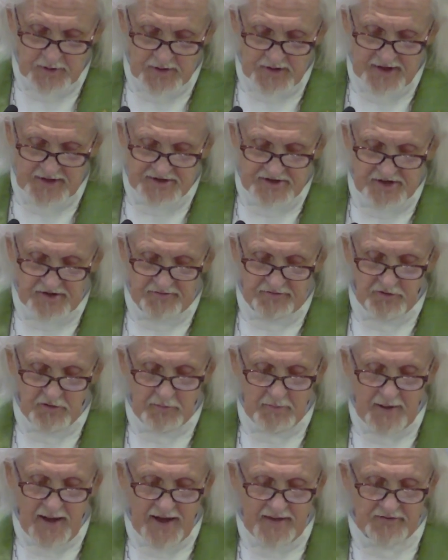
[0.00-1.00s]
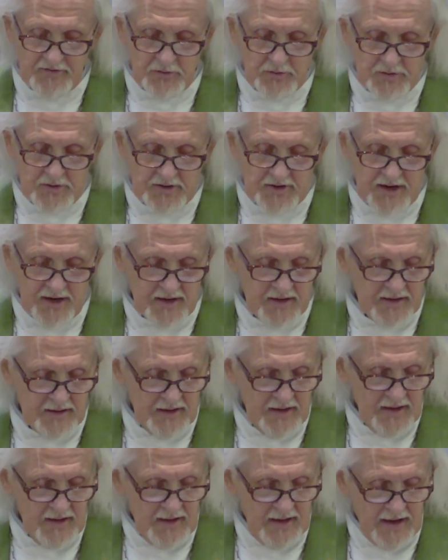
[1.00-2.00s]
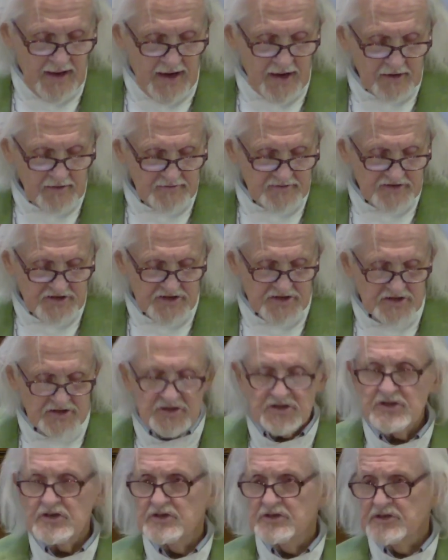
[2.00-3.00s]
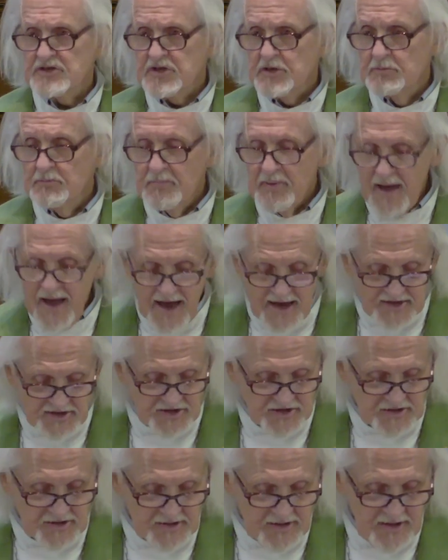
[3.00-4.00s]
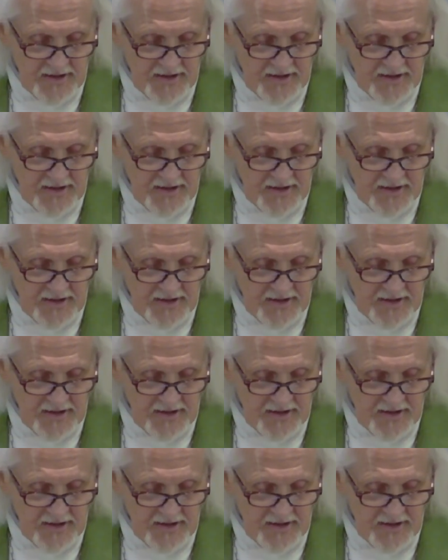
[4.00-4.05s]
lesson from Matthew today, out of Jesus' compassion,